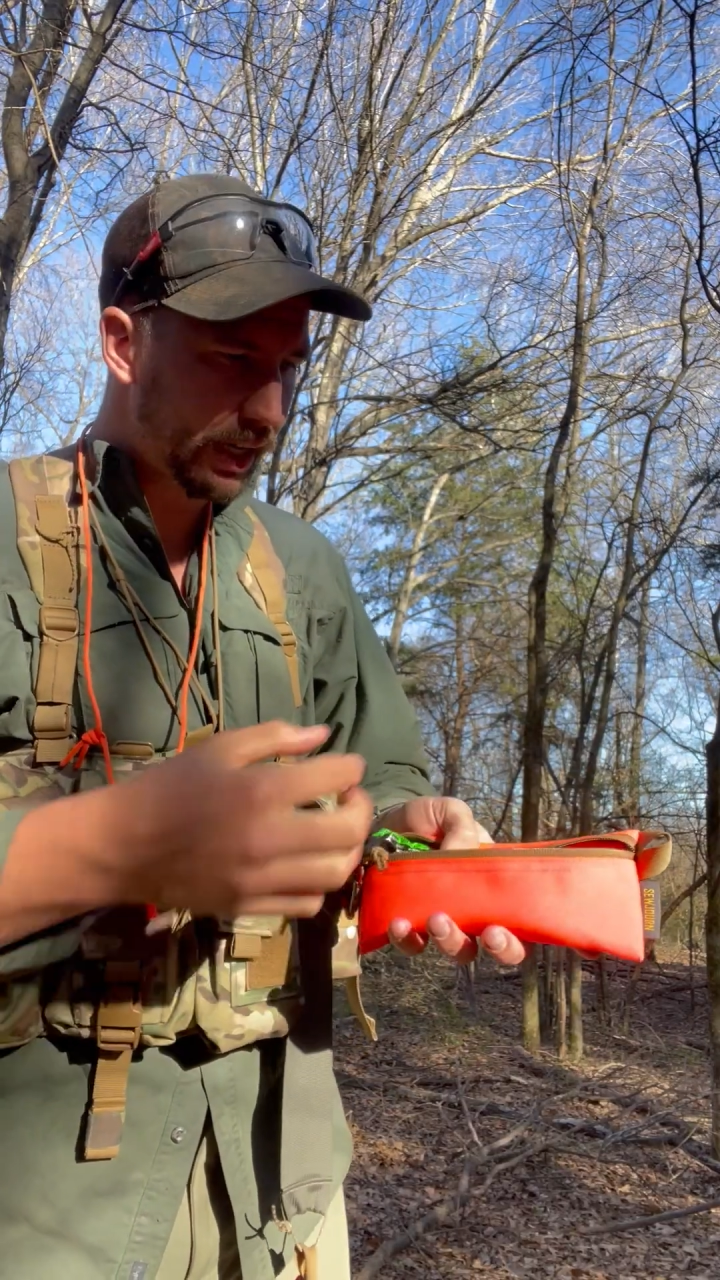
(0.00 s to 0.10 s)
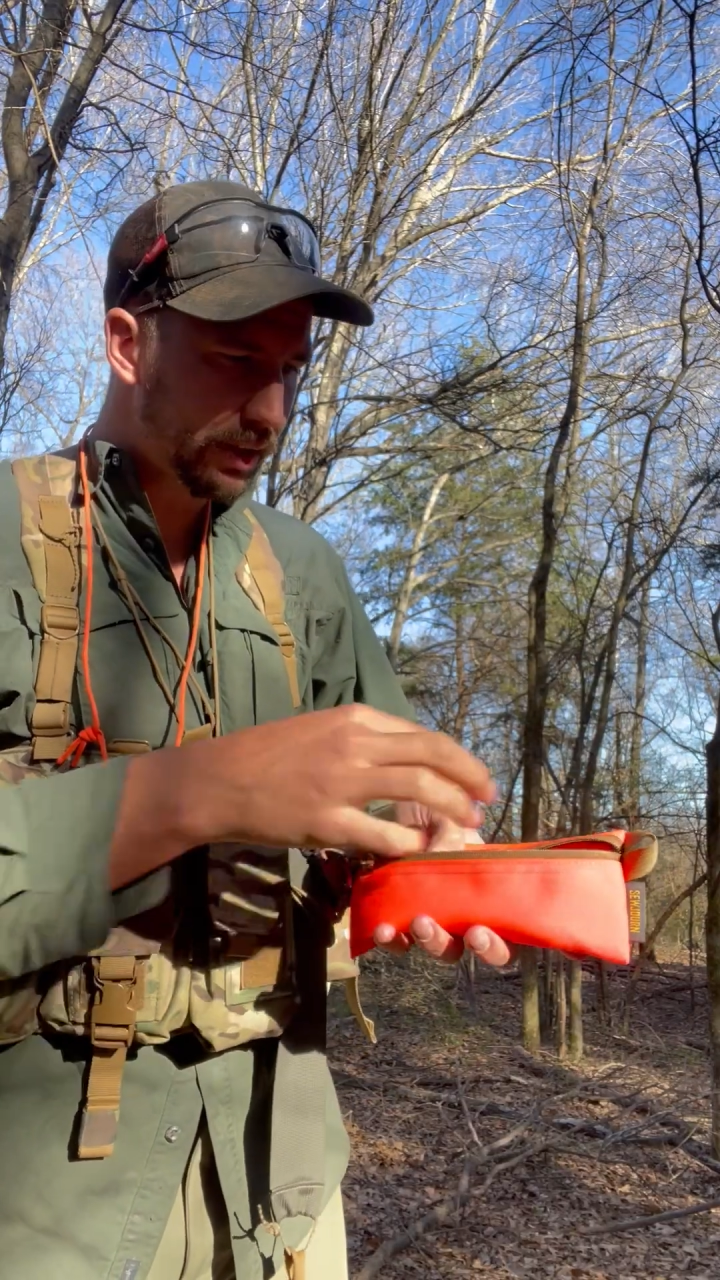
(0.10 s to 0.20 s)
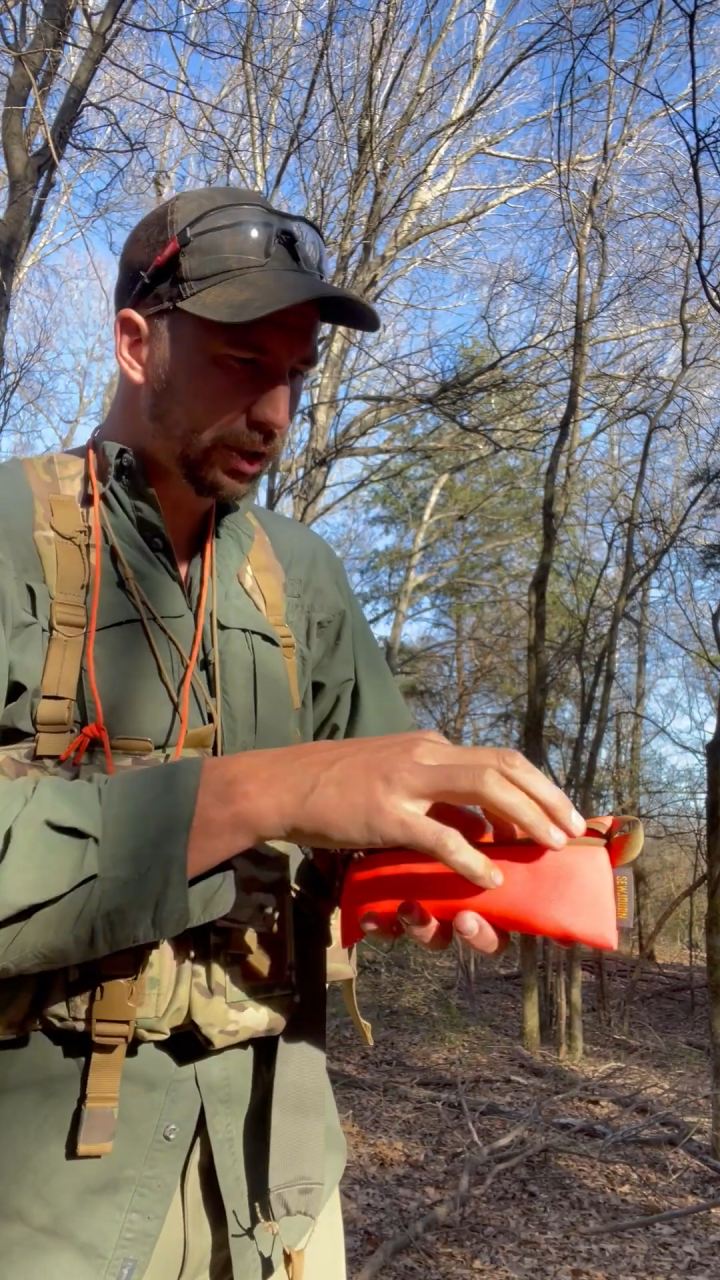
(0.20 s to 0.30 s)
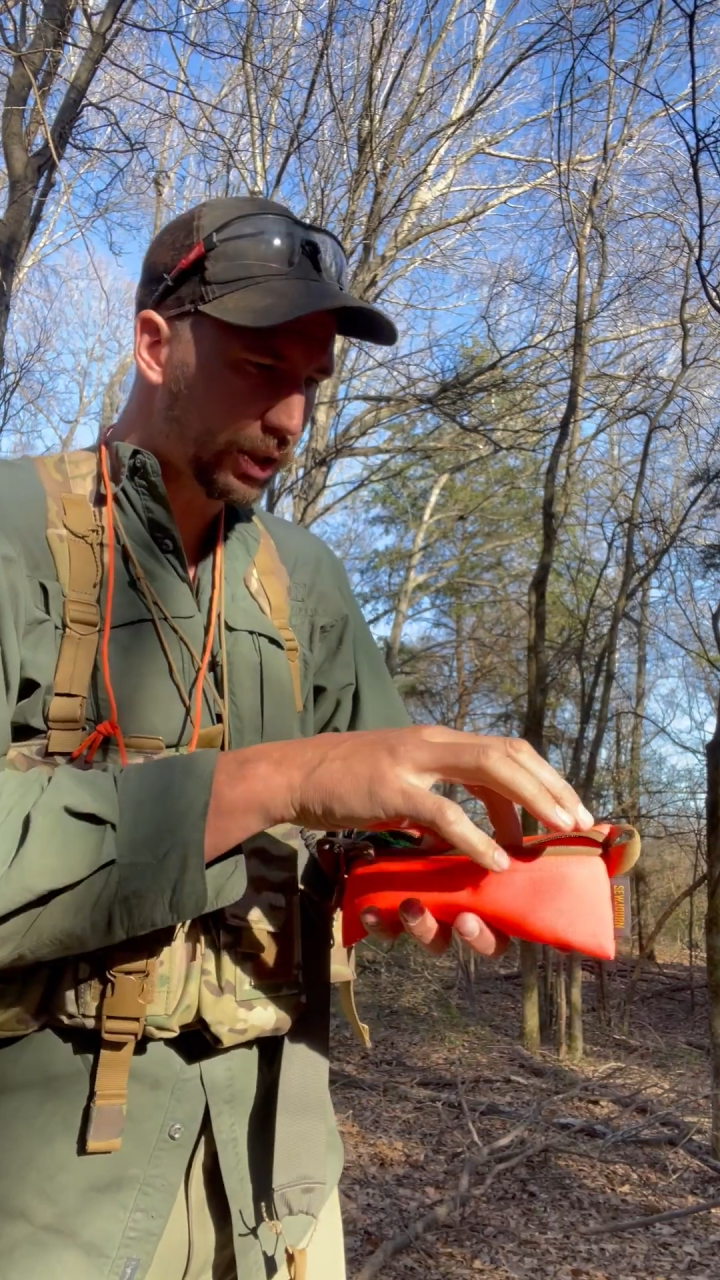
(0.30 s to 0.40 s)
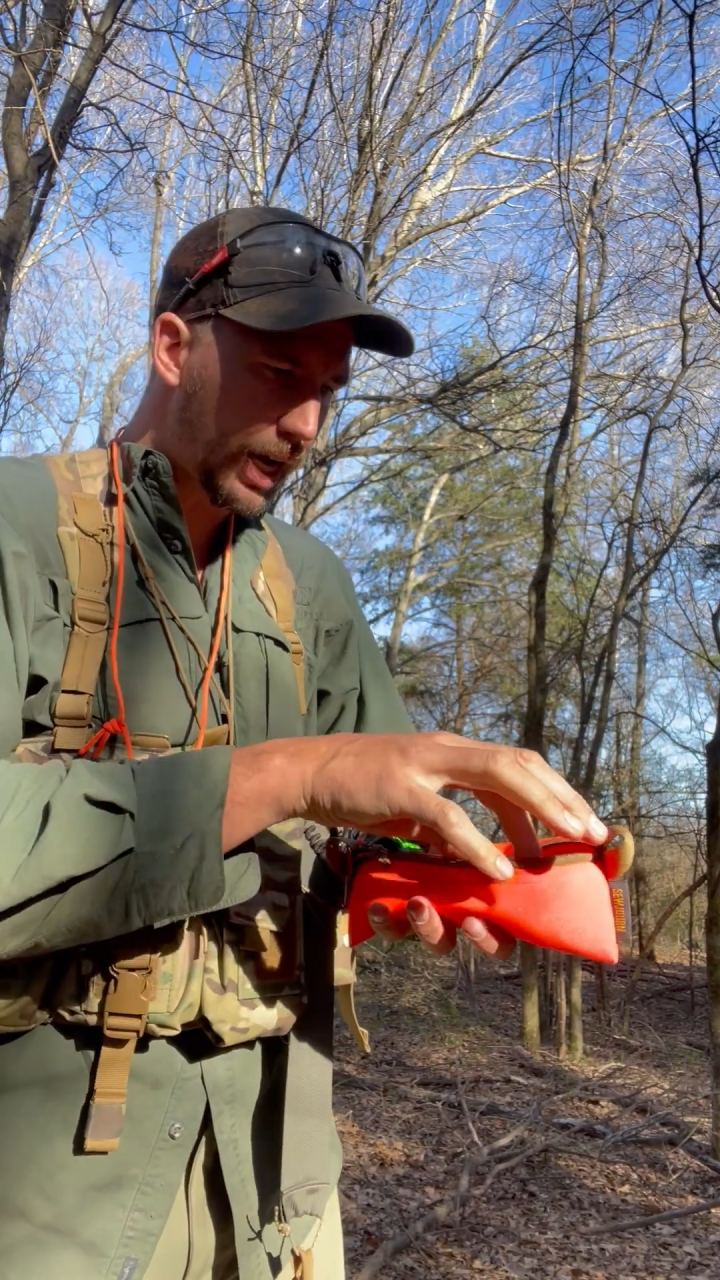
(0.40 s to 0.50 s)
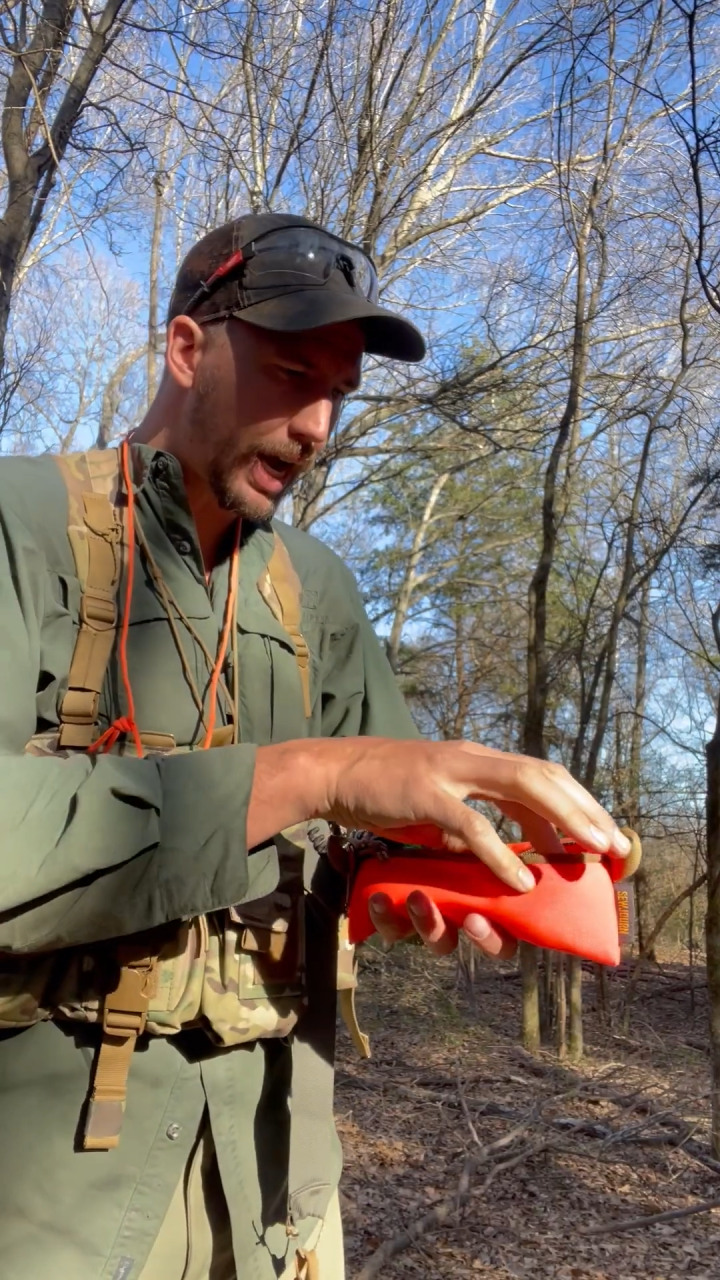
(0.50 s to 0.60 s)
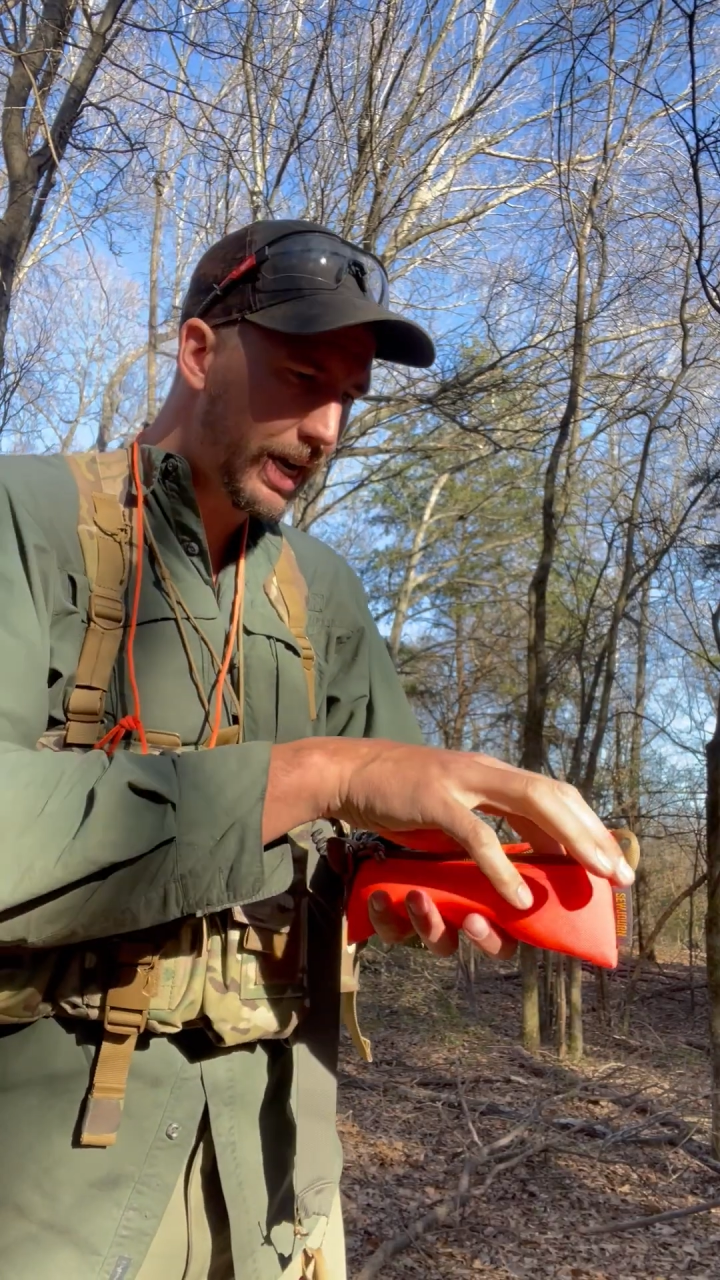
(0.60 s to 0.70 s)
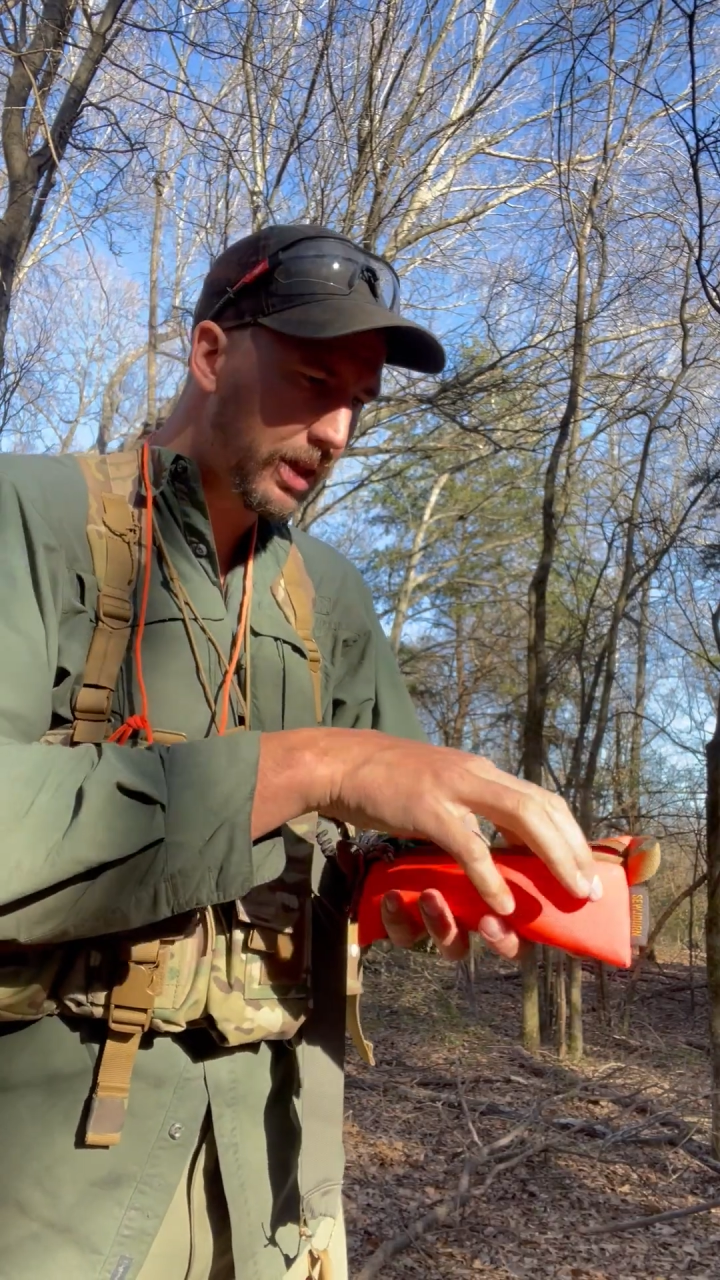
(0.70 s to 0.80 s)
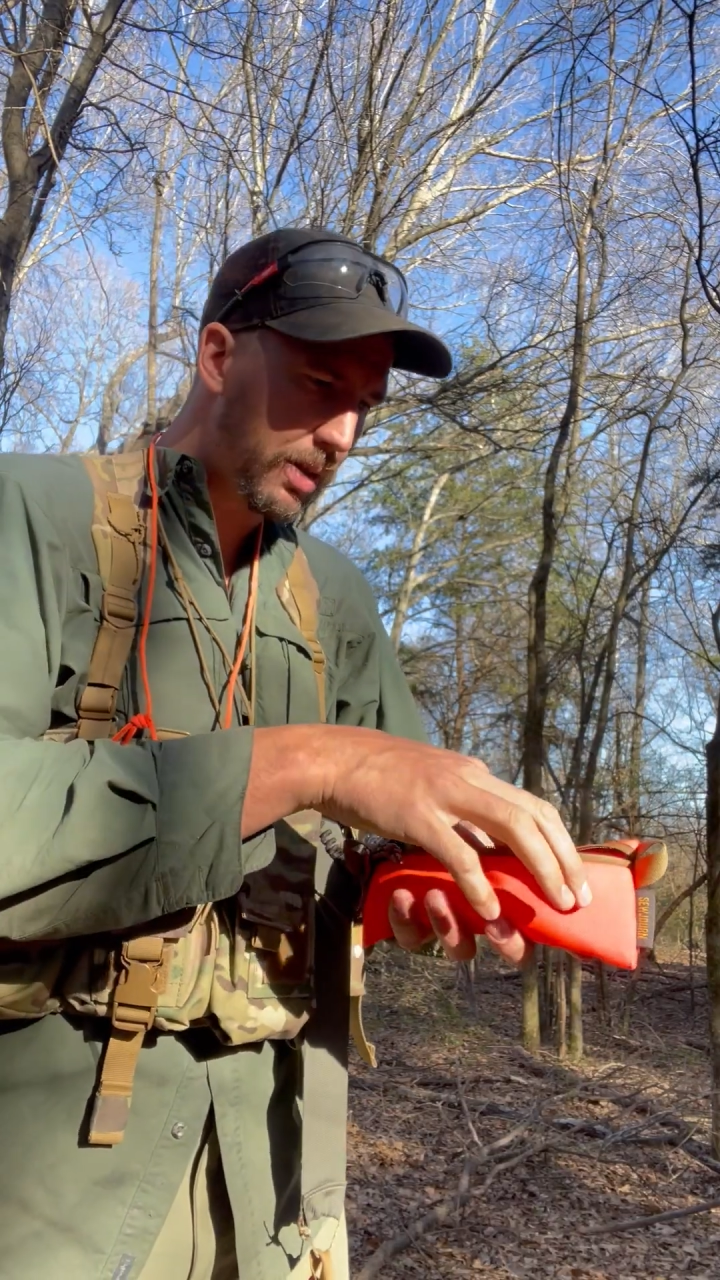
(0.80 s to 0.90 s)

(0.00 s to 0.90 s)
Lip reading: either side in